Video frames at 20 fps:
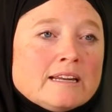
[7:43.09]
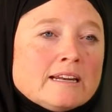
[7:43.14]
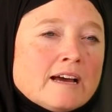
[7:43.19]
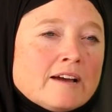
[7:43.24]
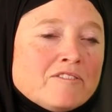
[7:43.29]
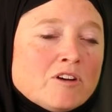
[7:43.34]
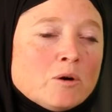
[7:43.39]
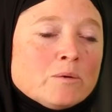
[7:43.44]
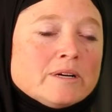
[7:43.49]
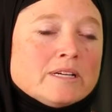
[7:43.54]
and
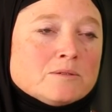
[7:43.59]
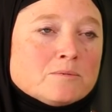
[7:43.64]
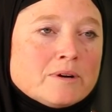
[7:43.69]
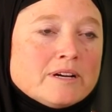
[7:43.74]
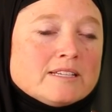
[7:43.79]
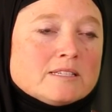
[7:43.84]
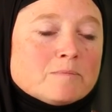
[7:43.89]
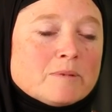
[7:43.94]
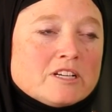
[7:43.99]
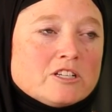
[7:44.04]
I've always
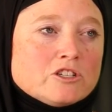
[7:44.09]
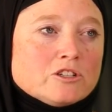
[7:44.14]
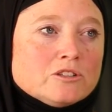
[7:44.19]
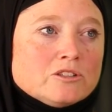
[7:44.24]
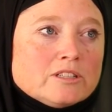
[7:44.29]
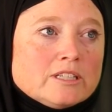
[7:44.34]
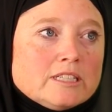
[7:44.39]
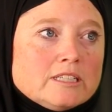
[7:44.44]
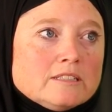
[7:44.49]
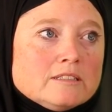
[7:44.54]
raised my
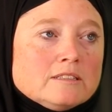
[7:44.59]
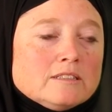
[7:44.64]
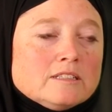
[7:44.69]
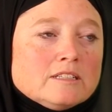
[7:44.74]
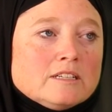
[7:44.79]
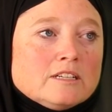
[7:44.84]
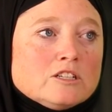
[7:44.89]
children